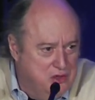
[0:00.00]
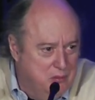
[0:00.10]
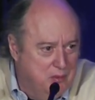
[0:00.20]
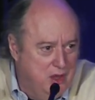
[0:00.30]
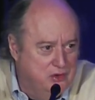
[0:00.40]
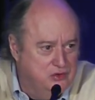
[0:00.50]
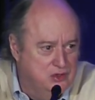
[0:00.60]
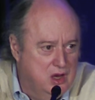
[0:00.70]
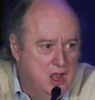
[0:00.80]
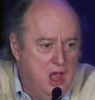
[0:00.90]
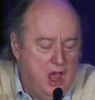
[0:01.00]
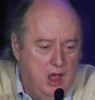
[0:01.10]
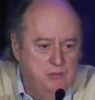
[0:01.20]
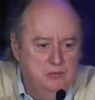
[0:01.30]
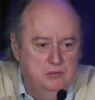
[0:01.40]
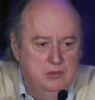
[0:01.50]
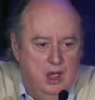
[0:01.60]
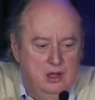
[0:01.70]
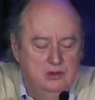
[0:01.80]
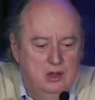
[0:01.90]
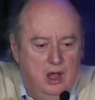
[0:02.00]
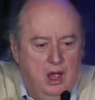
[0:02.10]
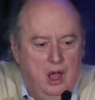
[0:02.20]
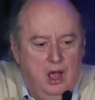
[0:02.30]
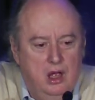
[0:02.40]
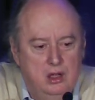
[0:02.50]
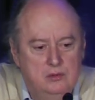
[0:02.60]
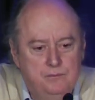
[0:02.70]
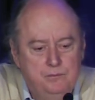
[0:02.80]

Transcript: you much, um, uh, uh,